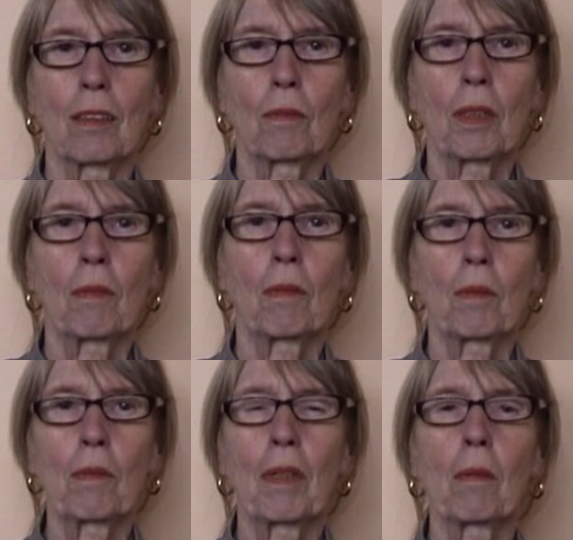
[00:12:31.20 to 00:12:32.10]

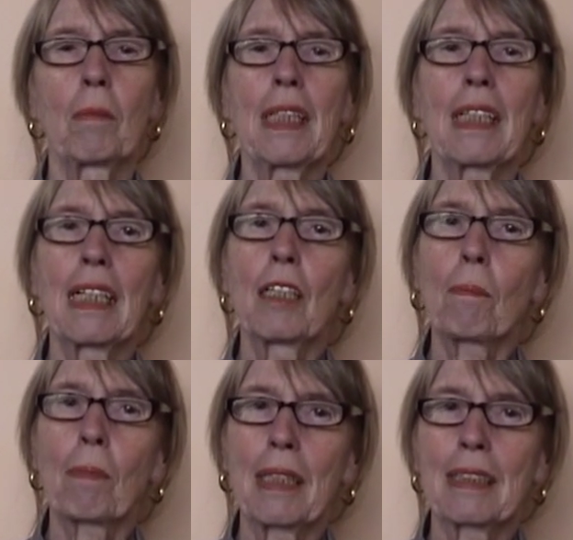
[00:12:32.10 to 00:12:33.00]
we were meeting in a
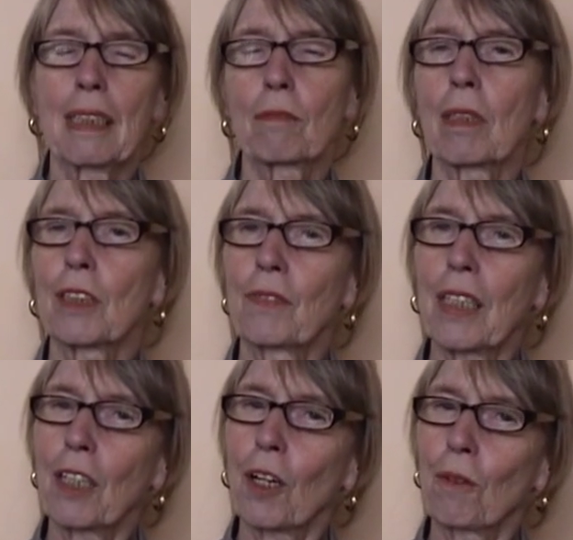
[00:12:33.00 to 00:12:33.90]
place that was
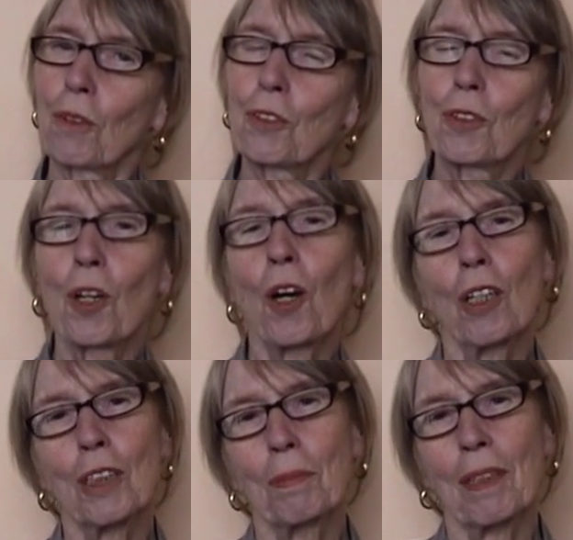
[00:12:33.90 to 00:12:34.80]
very close to a
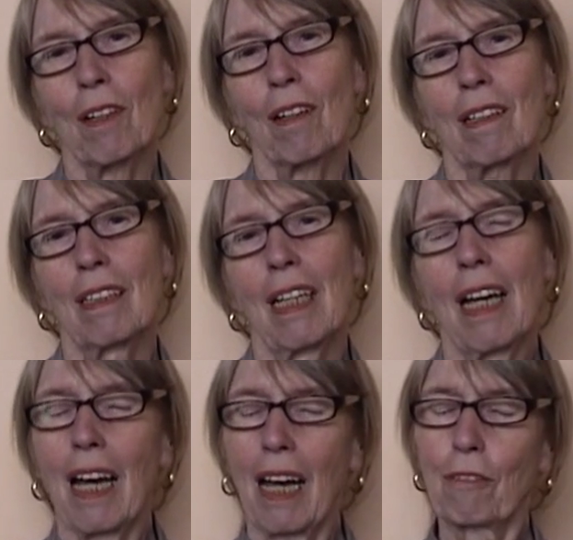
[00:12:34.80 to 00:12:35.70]
hospital.
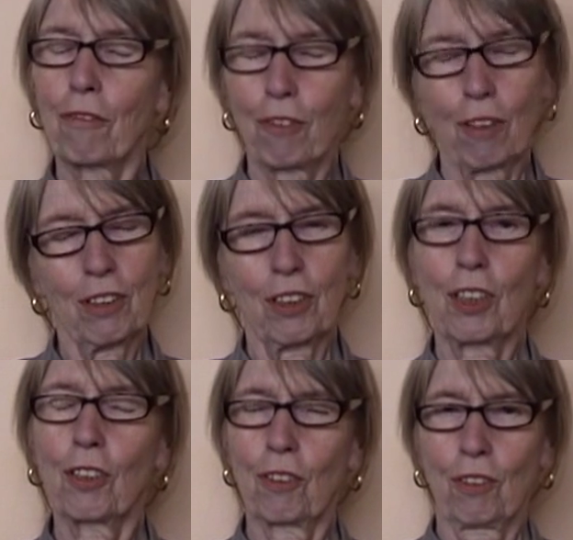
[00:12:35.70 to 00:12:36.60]
And first
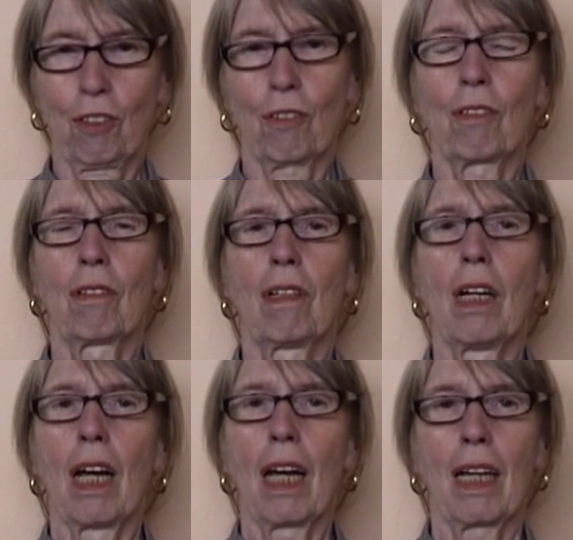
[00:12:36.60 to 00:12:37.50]
thing you know,
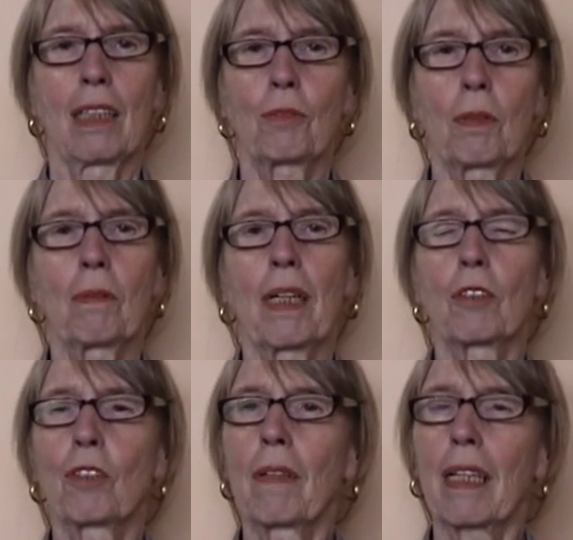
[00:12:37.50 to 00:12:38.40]
as we were
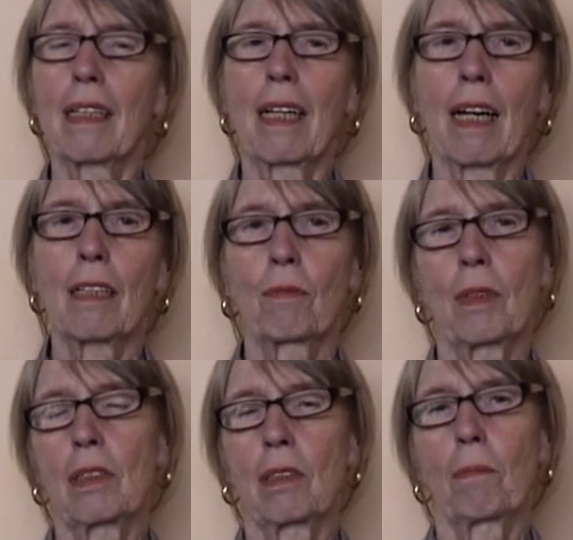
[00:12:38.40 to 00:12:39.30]
doing that
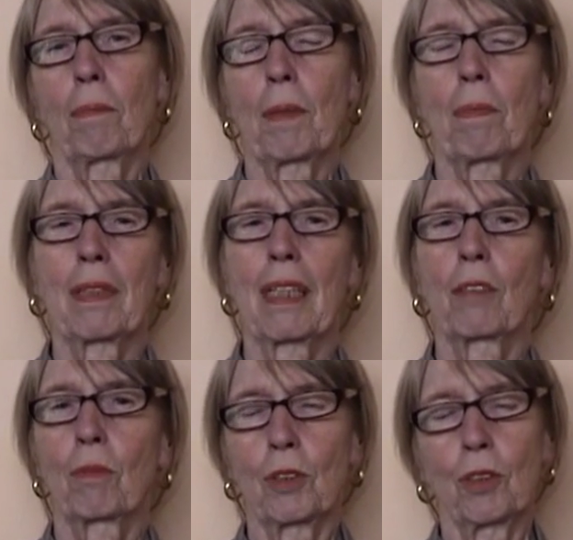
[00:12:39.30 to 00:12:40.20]
with the people
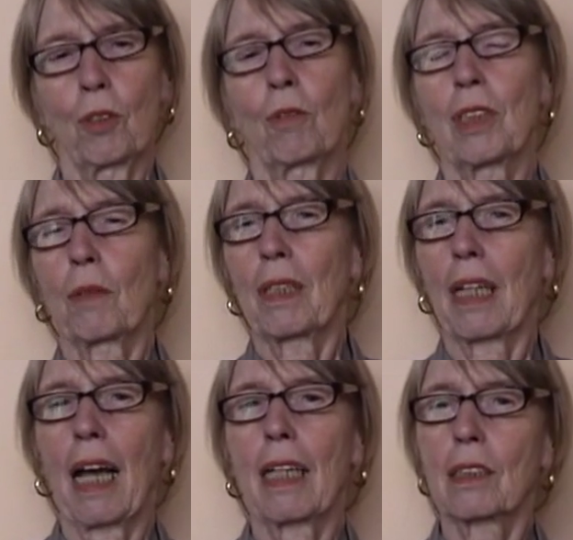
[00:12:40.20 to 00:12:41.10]
that was, you know, they would
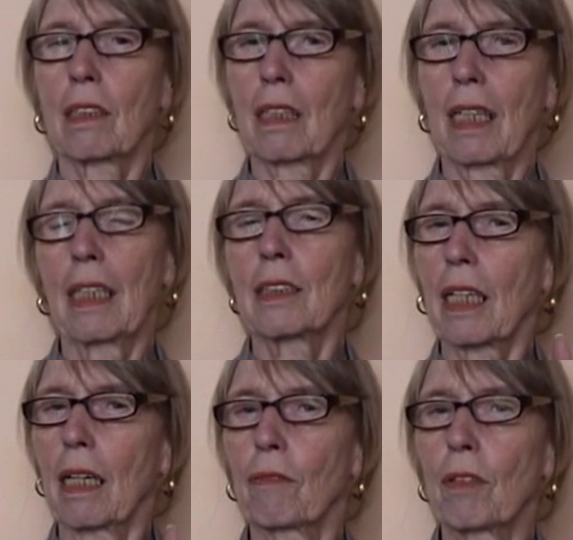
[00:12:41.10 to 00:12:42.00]
ask a case,
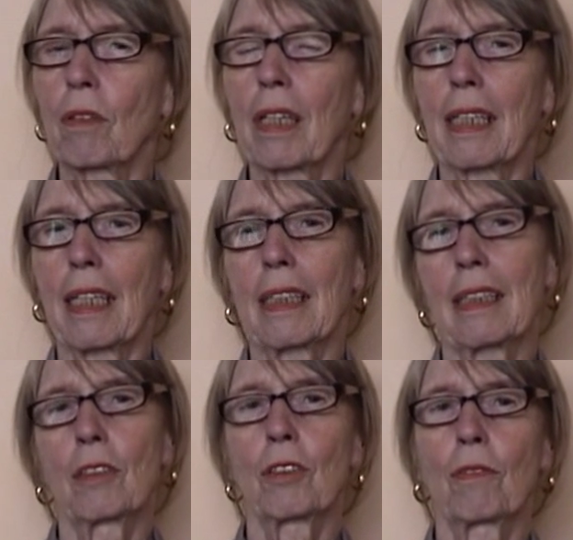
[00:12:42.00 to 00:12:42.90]
can I have a look at that,
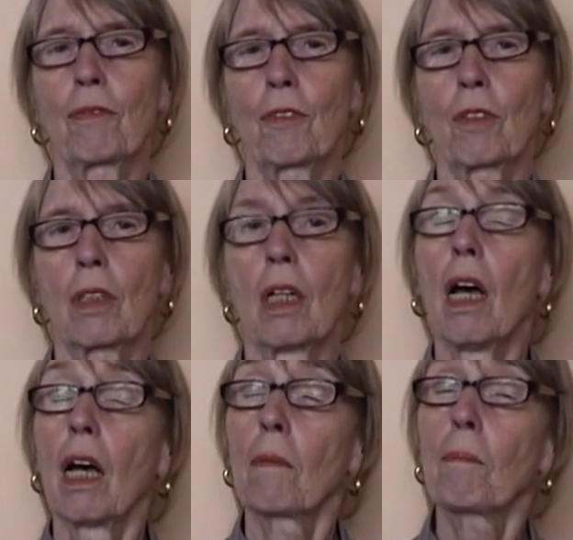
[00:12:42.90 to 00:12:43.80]
and so forth.
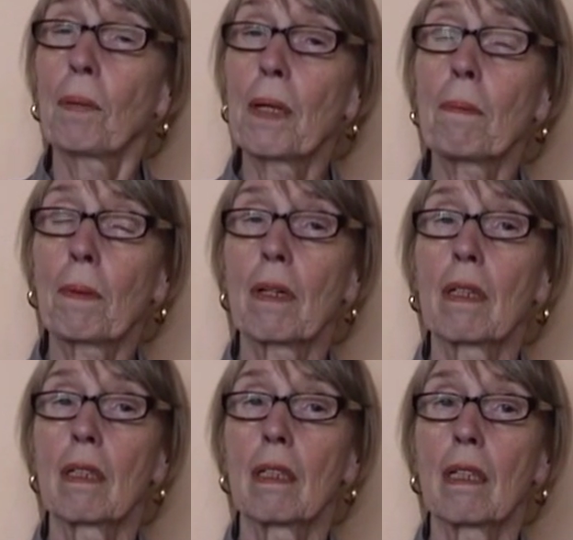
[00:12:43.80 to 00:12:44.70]

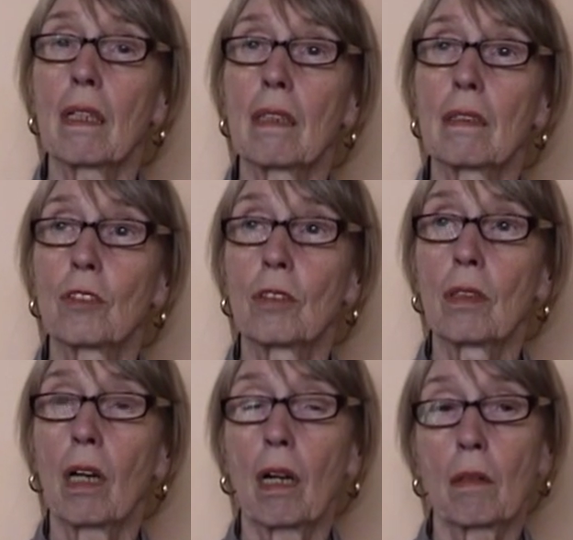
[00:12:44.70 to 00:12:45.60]
People,
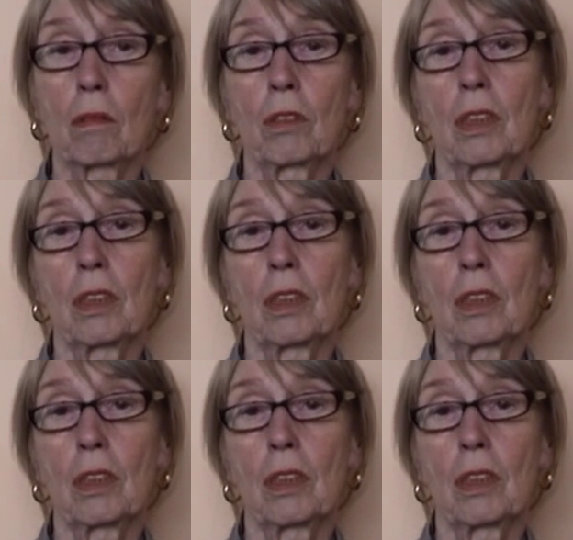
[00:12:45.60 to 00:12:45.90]
I could